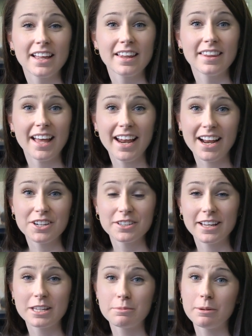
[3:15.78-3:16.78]
That
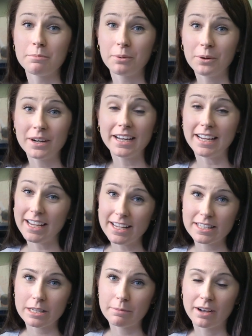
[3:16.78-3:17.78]
actually has been pretty
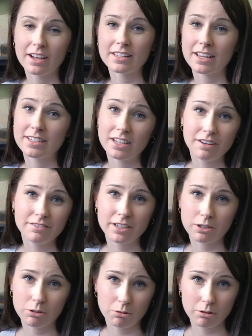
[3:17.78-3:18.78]
easy because I
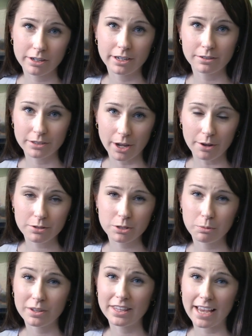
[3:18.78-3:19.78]
dovetail Cornell
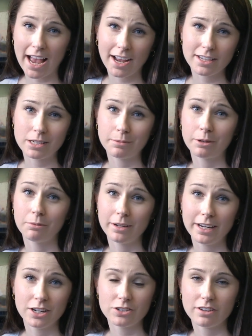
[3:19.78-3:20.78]
Notes with the academic
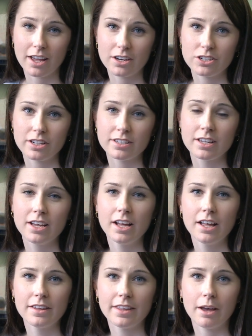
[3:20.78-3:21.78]
reading strategies
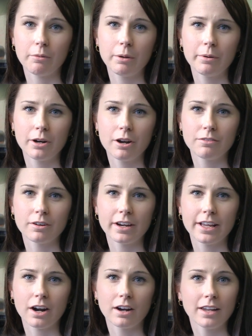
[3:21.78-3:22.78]
that we went over
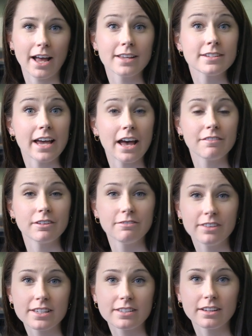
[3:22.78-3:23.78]
in our last AVID
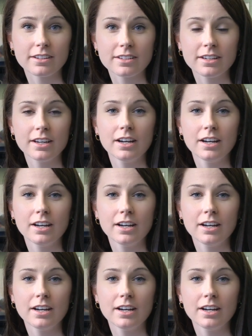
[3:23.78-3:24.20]
visit.